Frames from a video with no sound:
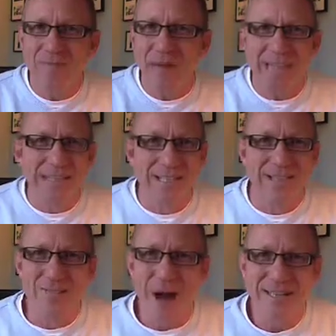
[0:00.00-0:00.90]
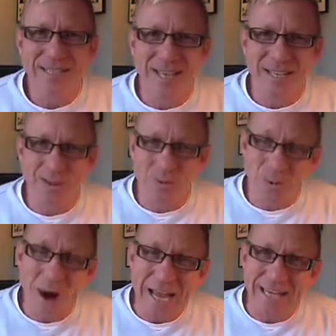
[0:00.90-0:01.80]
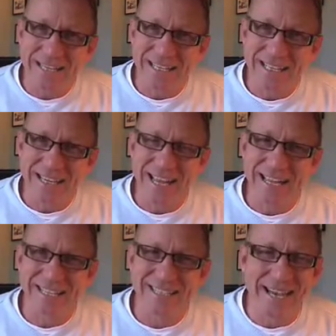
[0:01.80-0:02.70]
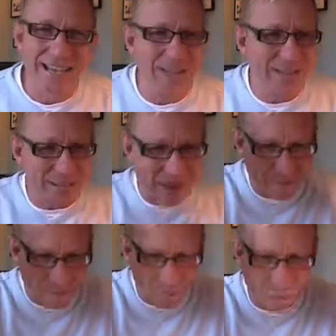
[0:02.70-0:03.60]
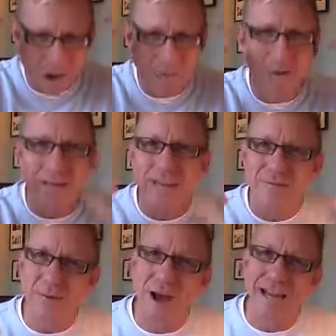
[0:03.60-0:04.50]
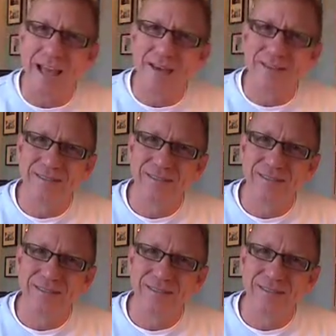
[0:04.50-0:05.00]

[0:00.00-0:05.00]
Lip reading: and I just think it's great, and I feel quite relieved right now.